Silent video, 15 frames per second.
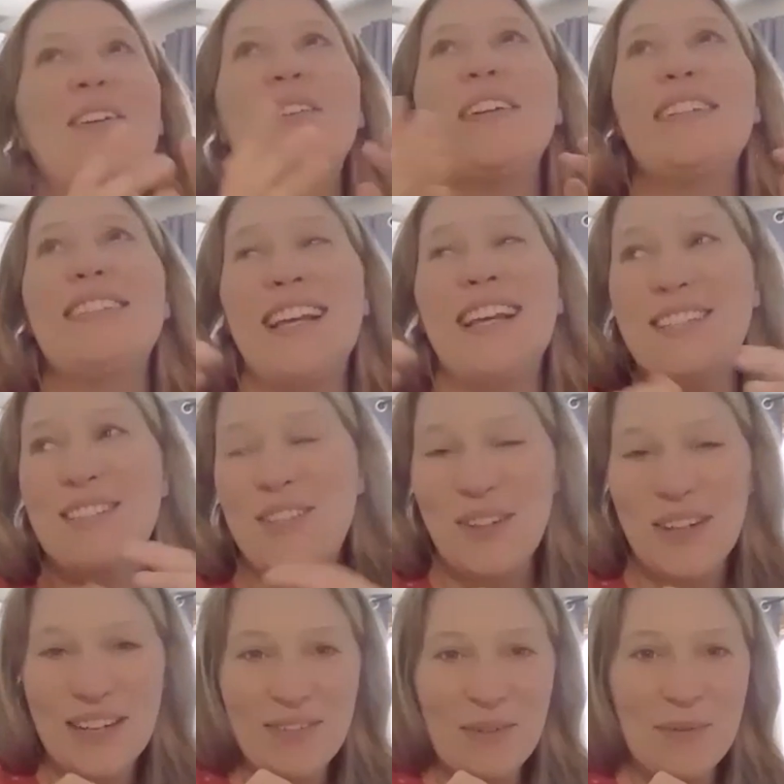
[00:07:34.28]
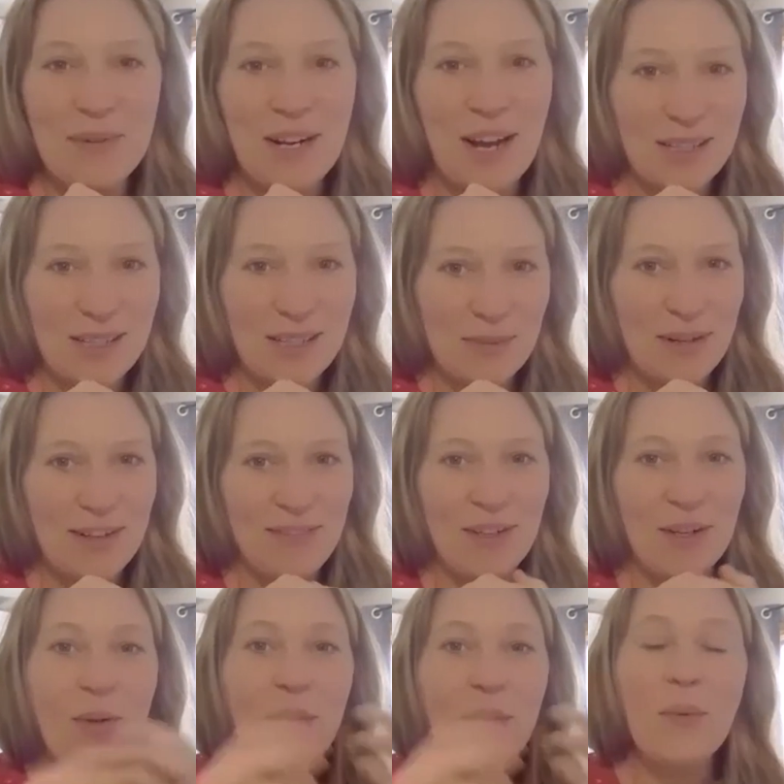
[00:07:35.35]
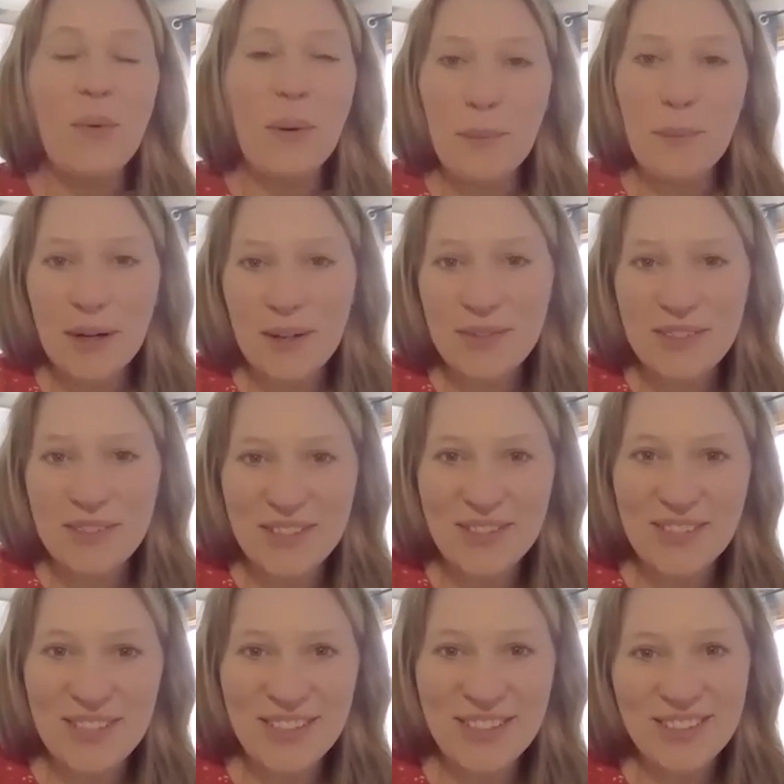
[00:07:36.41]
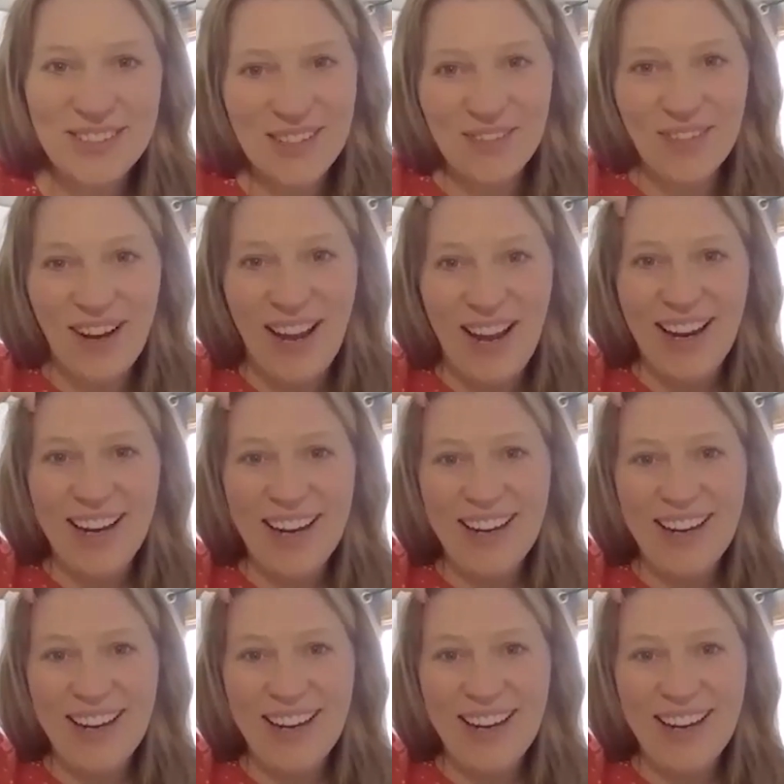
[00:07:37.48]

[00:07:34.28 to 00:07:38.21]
you were to tell a story from a dog's point of view, what breed would you choose and why?